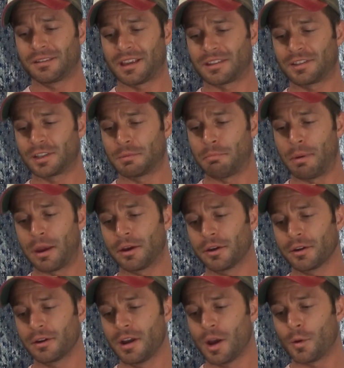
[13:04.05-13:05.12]
It says
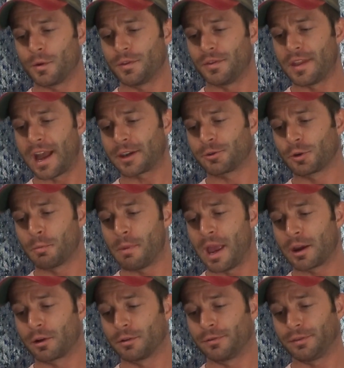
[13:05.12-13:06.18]
beer with natural
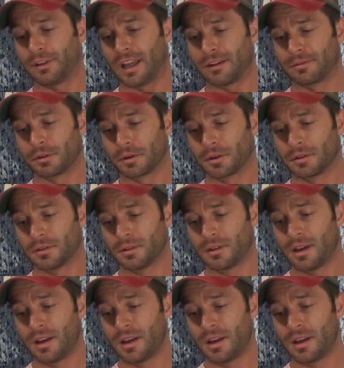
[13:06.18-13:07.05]
mango flavor,